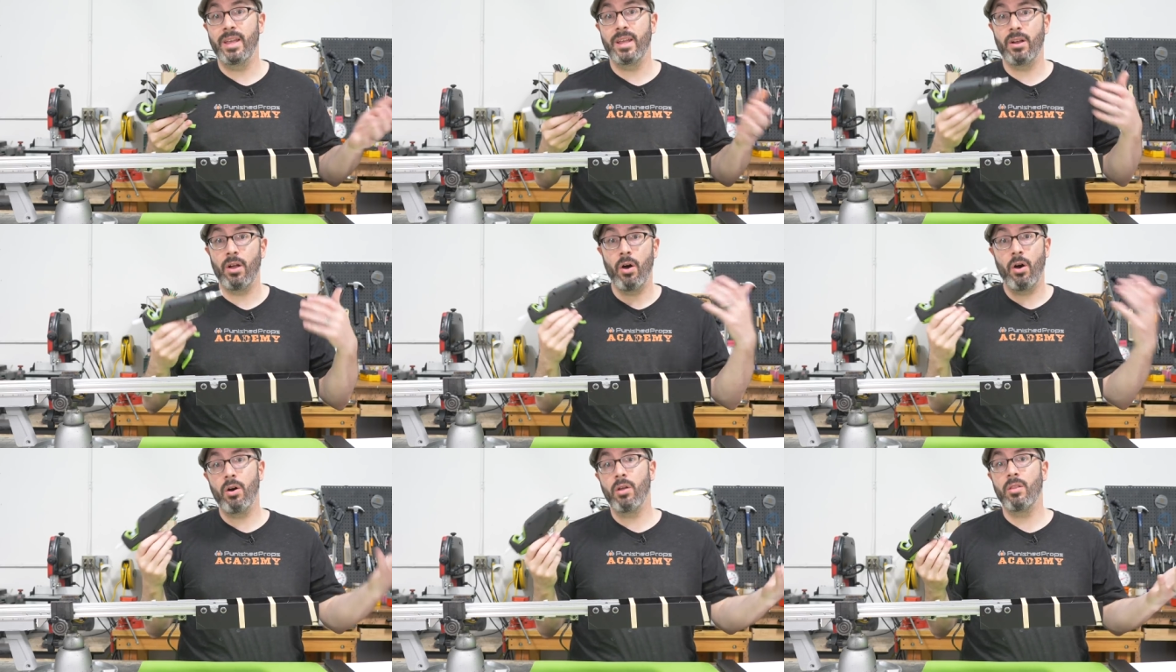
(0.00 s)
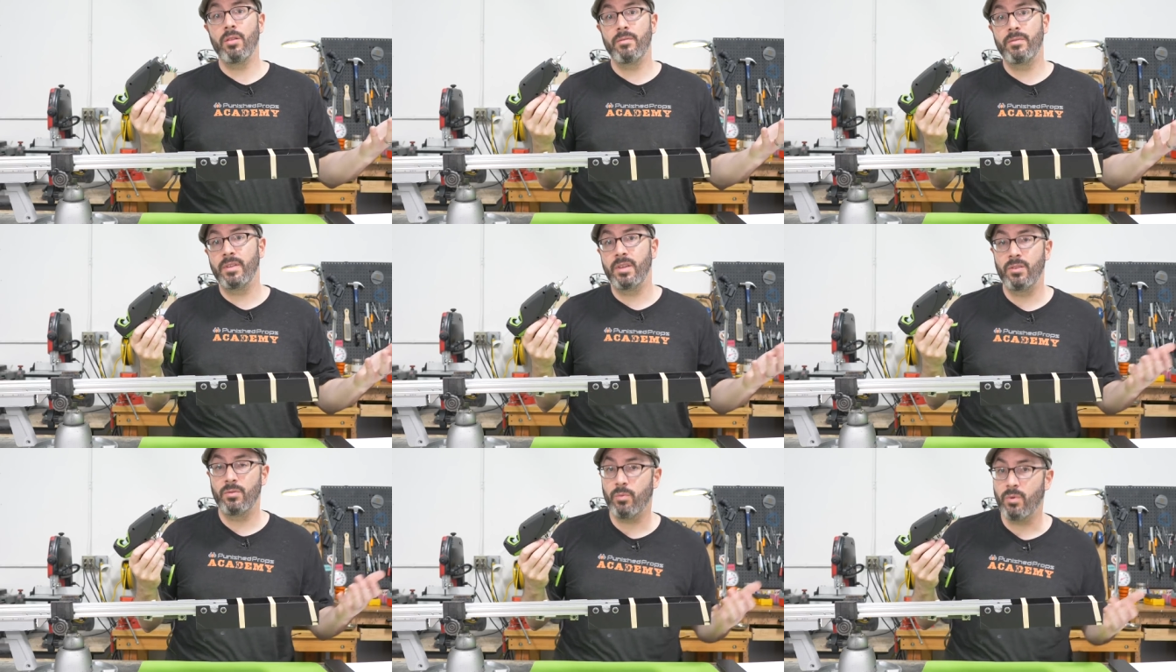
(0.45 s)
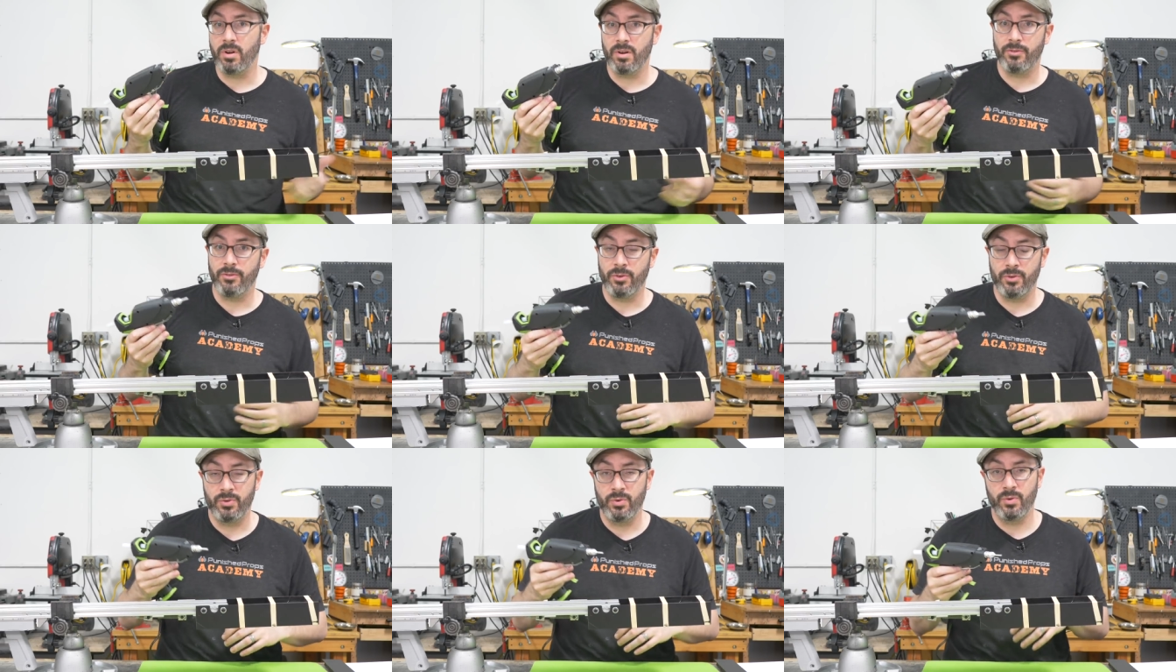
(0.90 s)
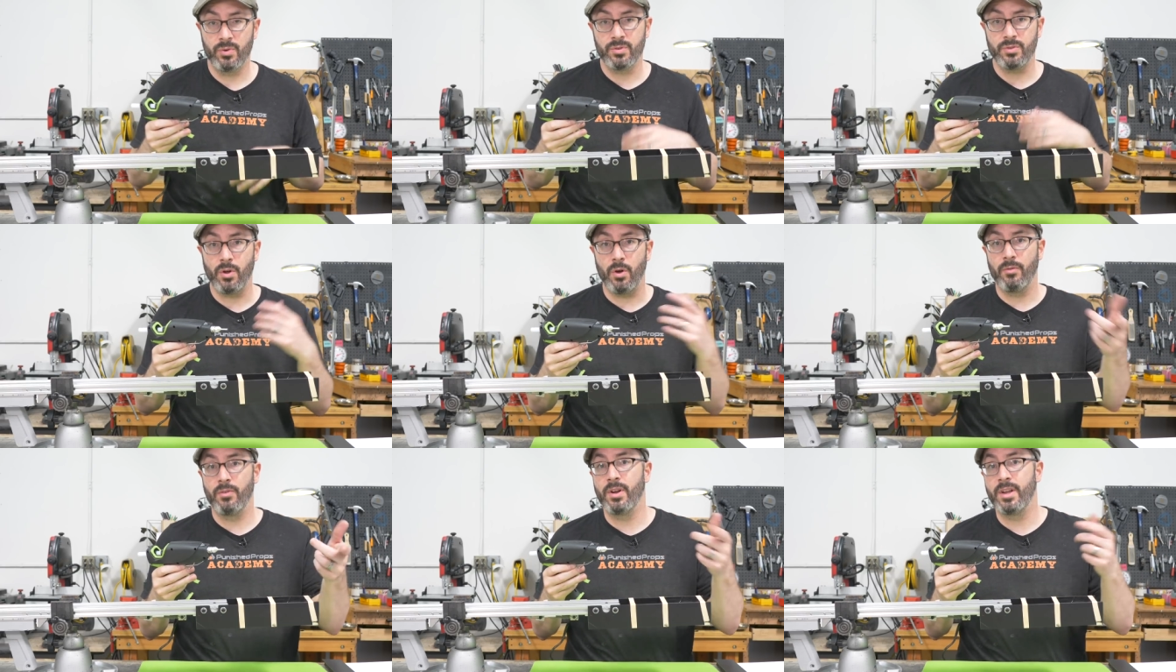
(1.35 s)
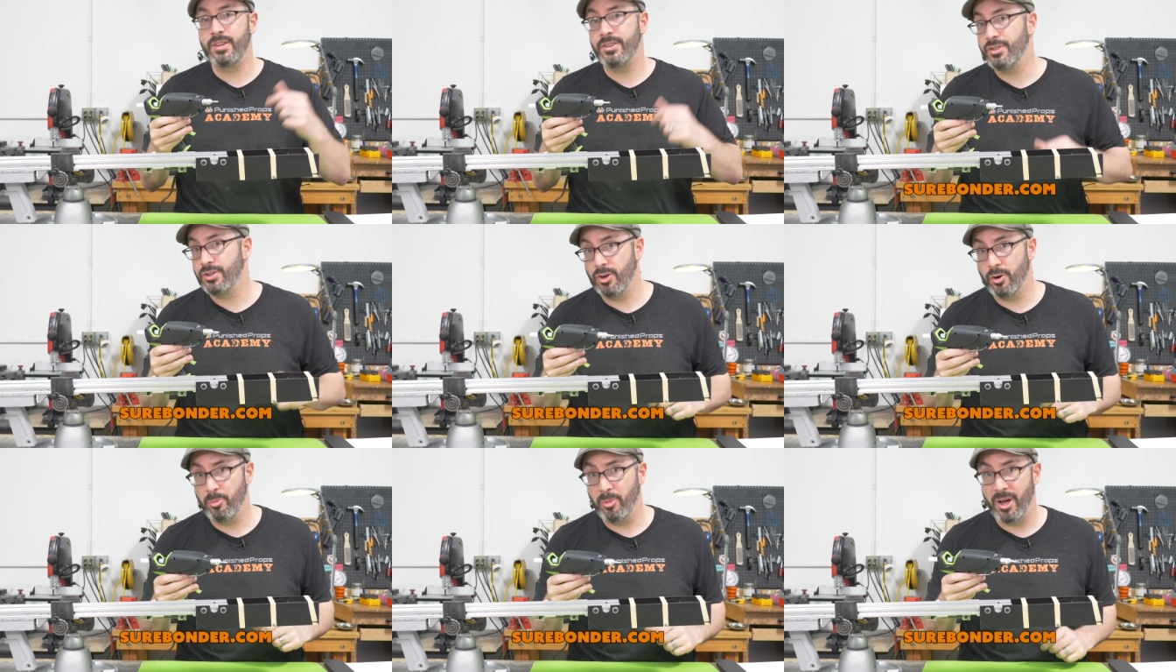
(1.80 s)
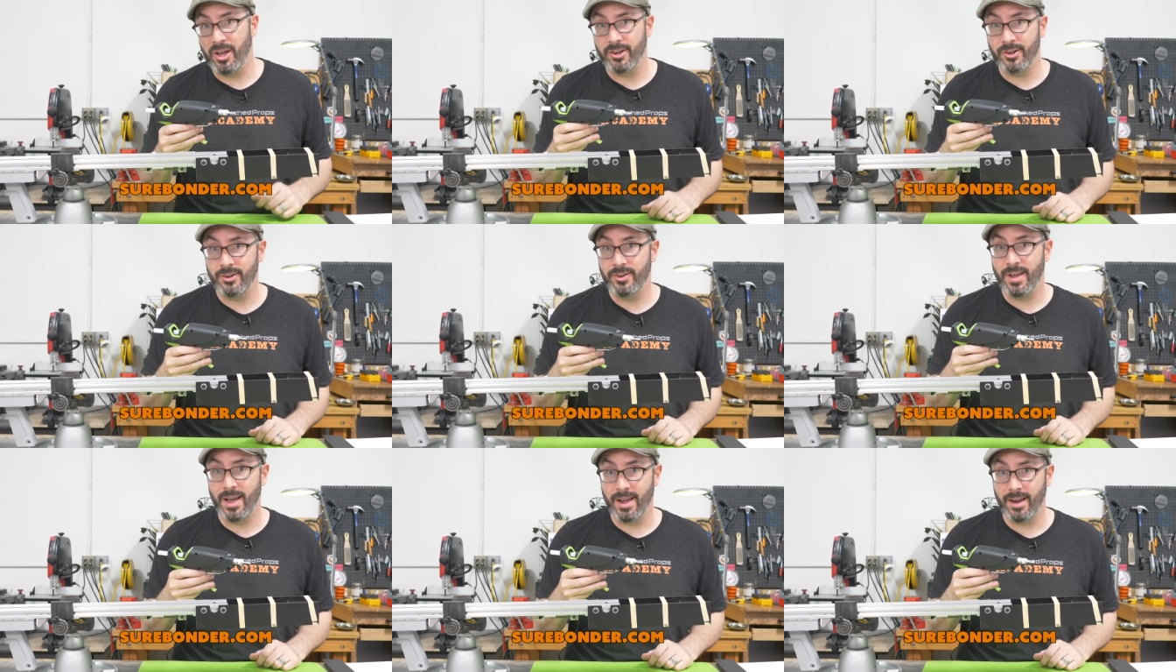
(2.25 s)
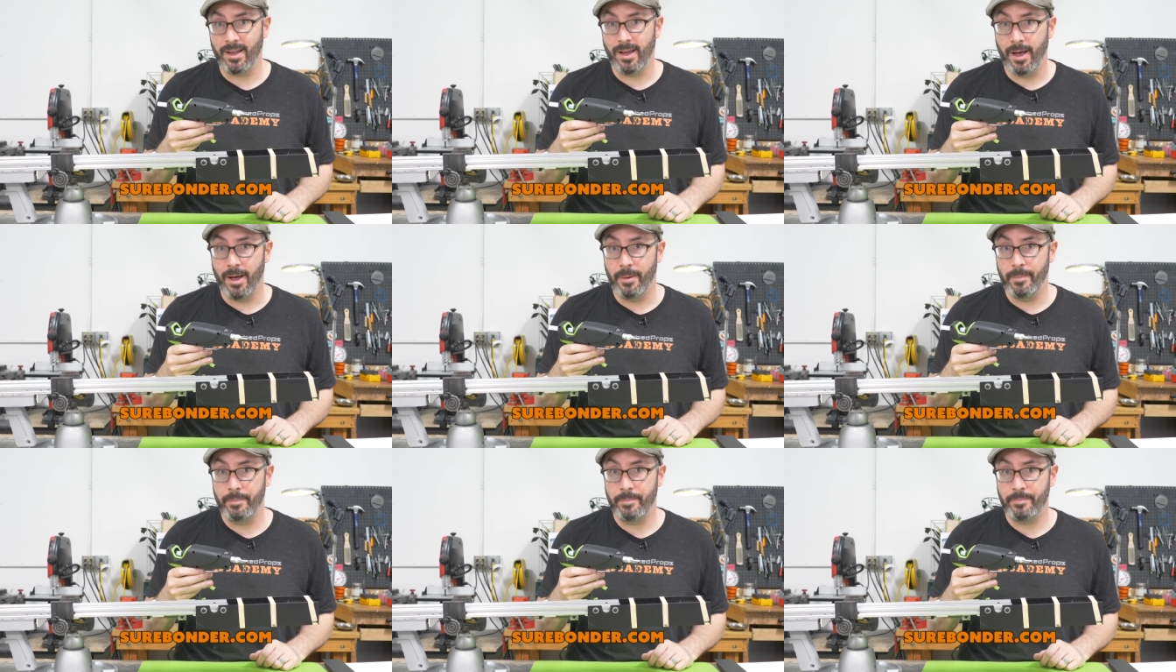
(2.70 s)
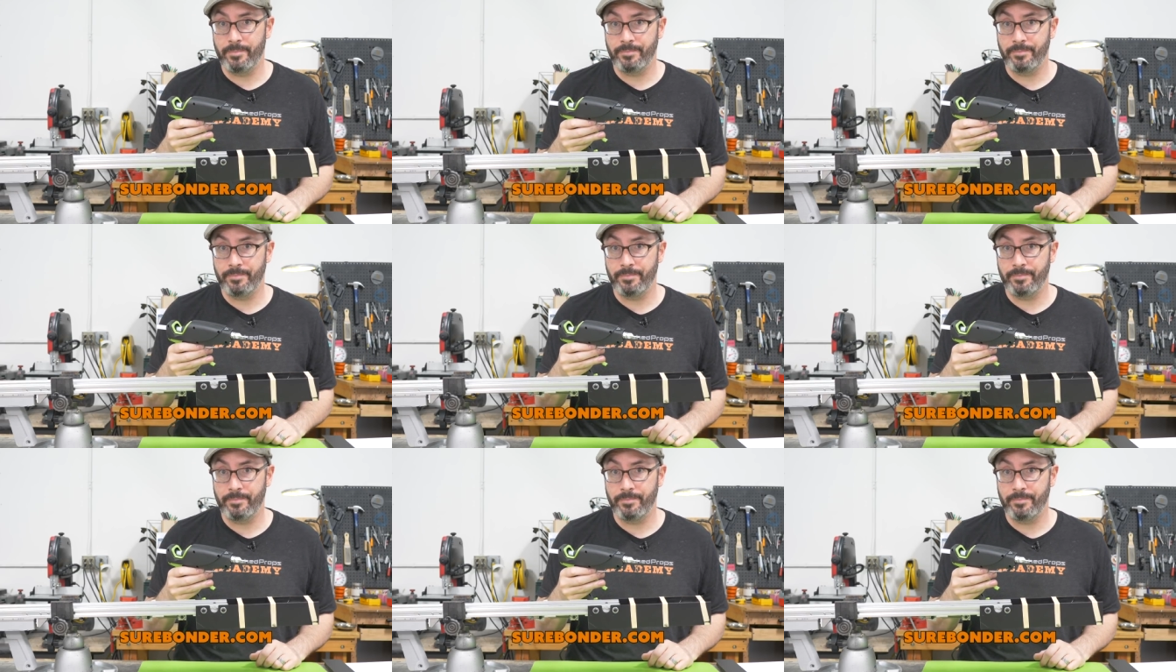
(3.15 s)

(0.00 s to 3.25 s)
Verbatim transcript: get all of these wonderful tools over at SureBonder.com.